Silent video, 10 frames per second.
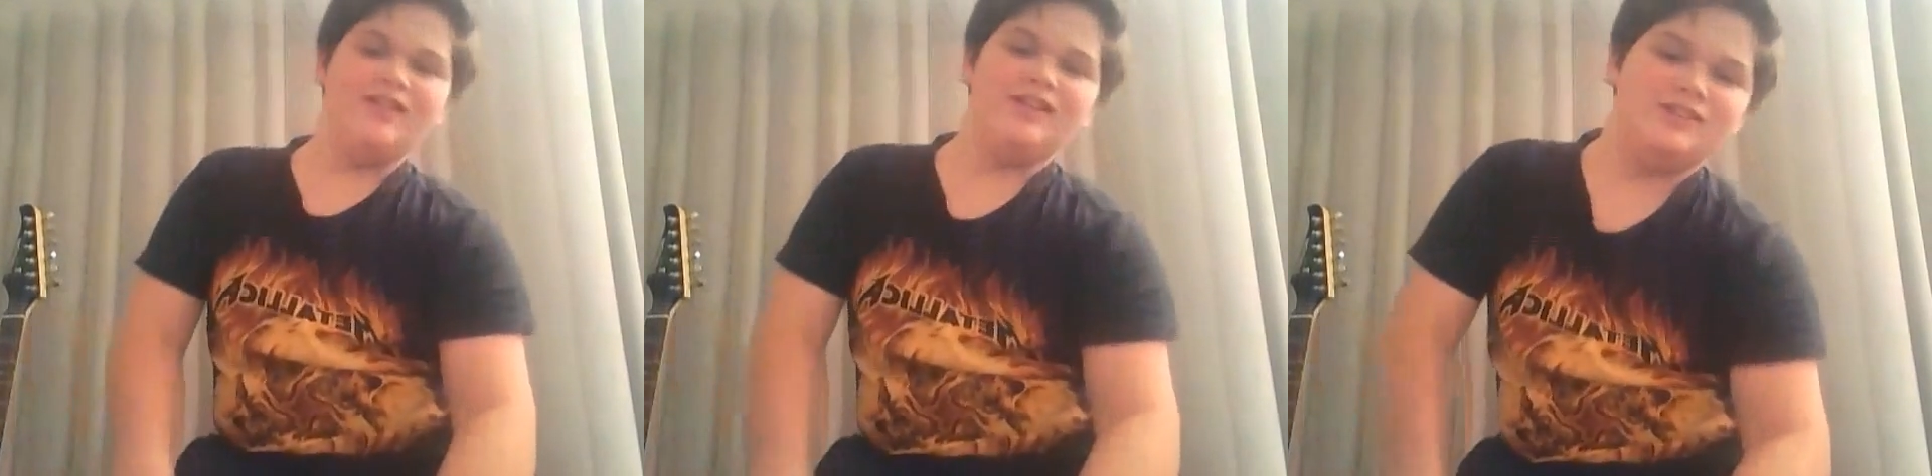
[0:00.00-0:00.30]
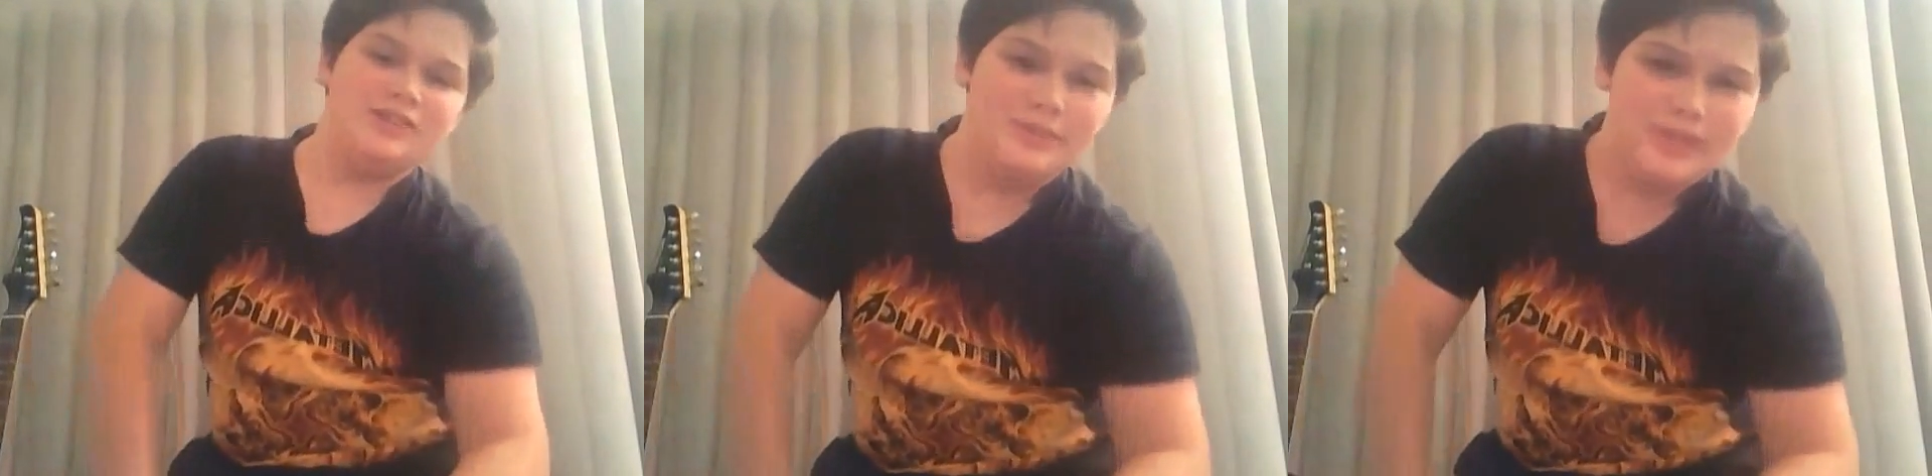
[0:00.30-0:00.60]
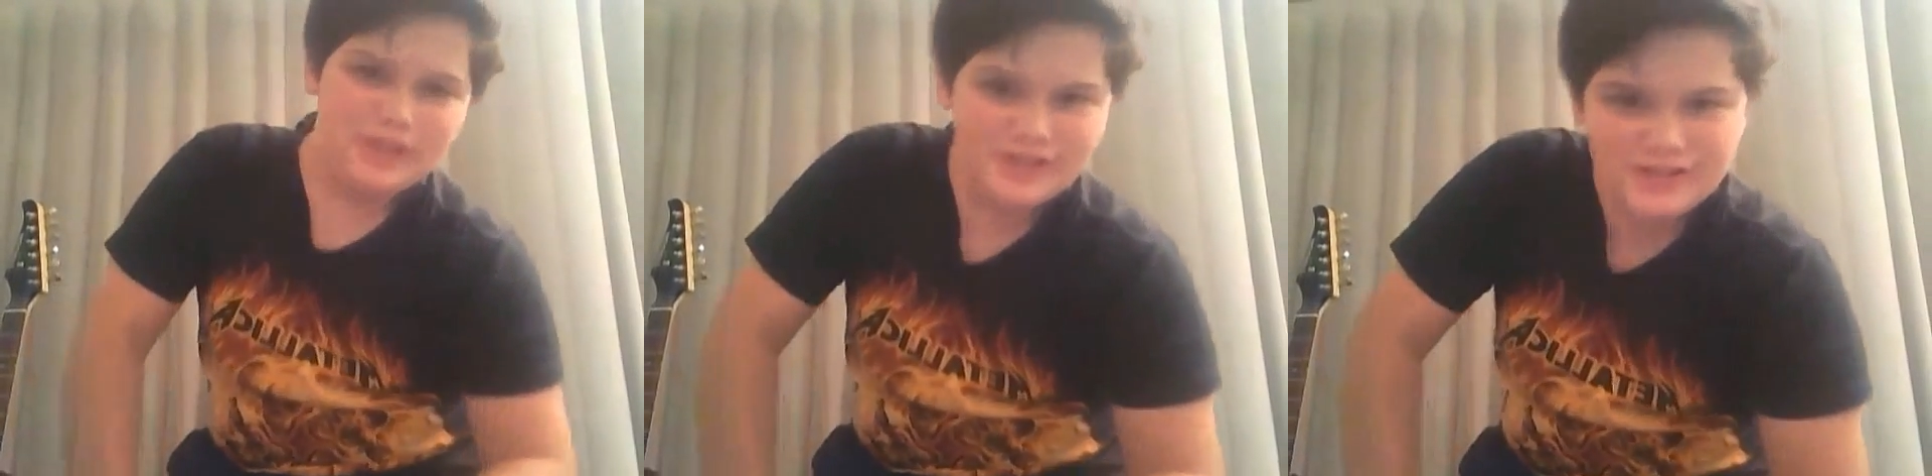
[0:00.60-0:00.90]
lost so
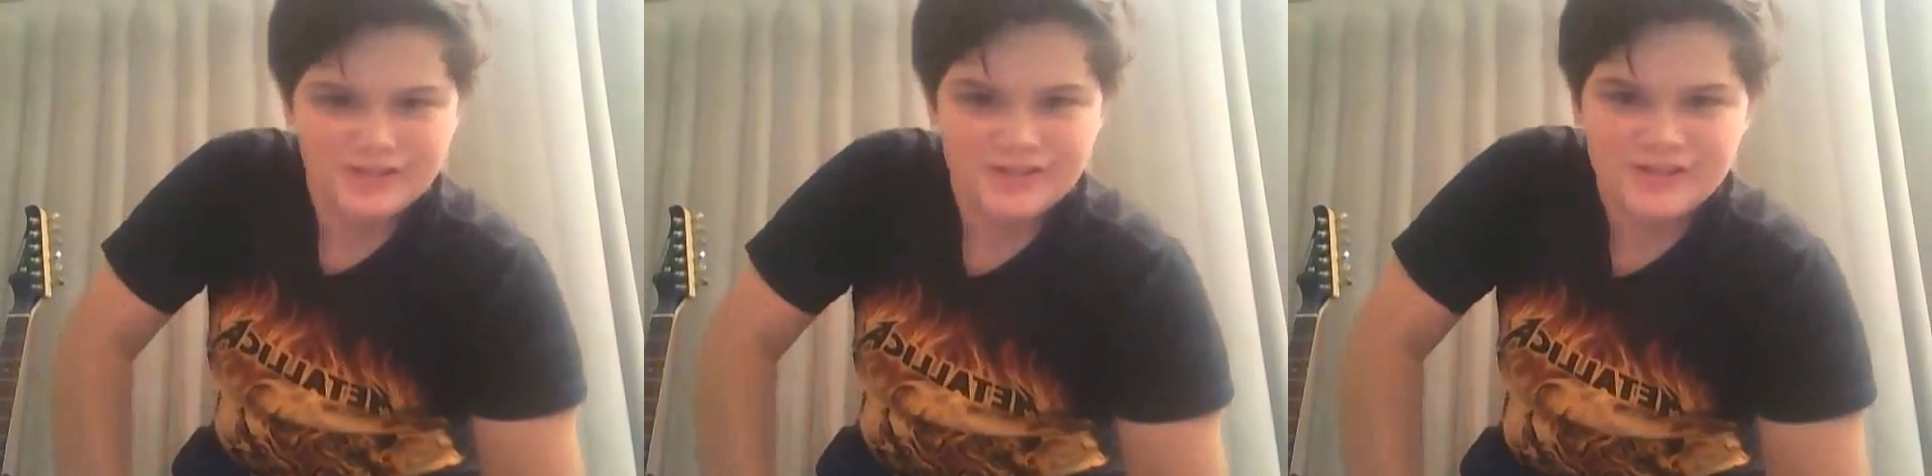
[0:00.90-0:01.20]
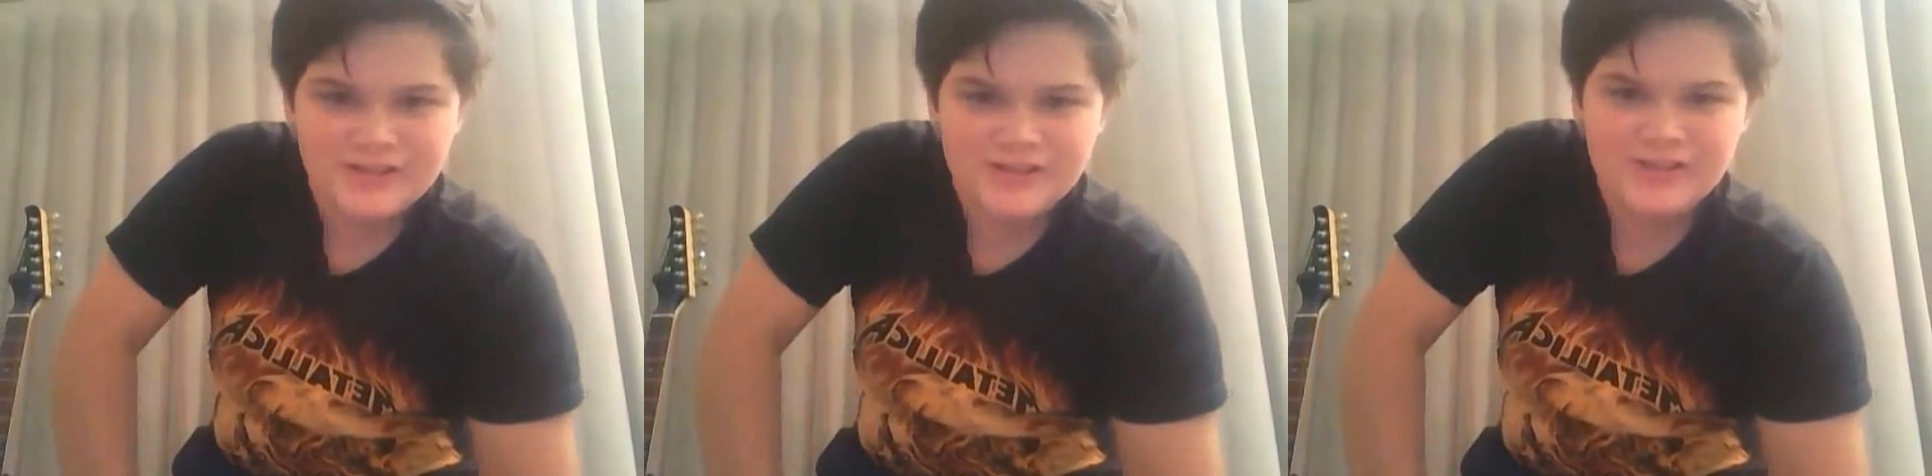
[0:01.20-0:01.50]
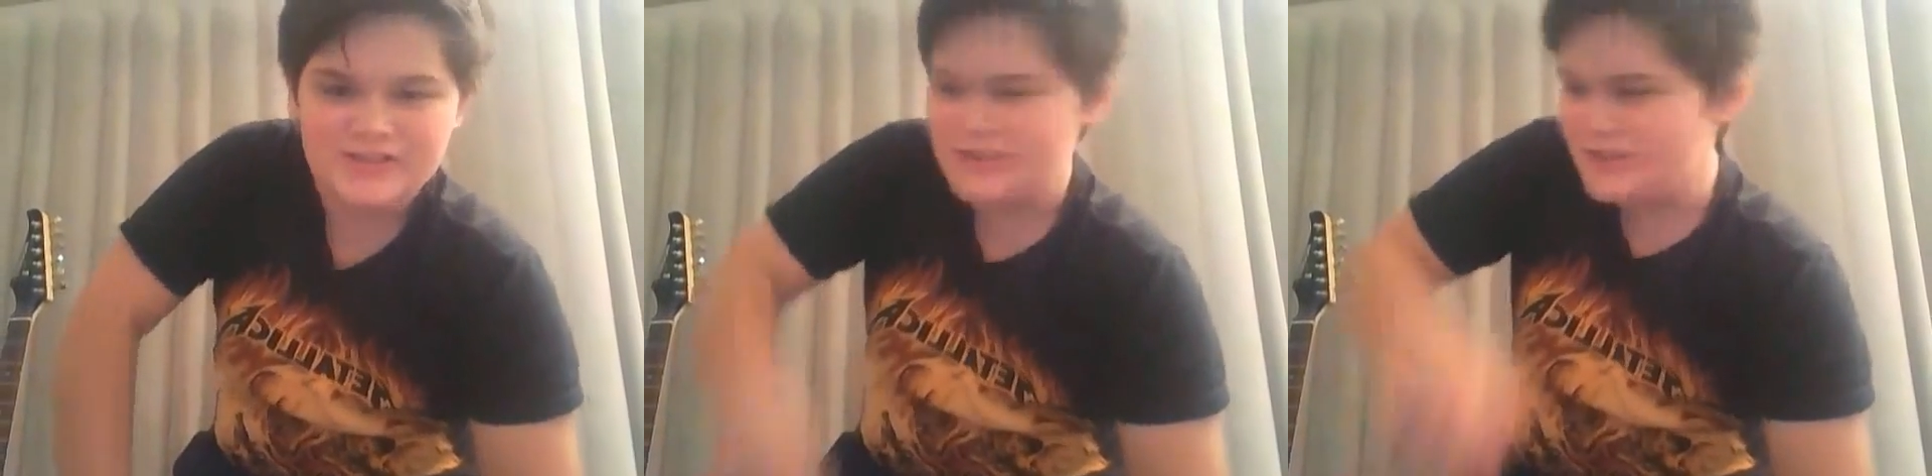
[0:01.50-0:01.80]
much.
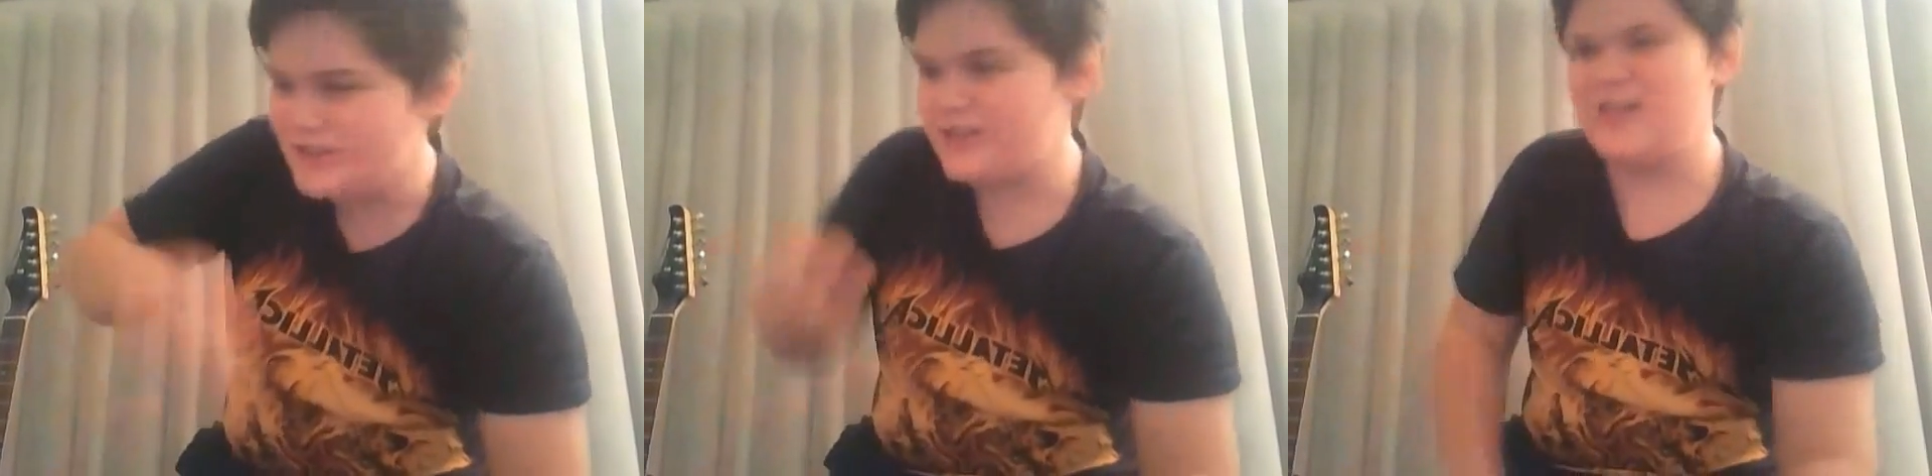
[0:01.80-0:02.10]
Uh, ah,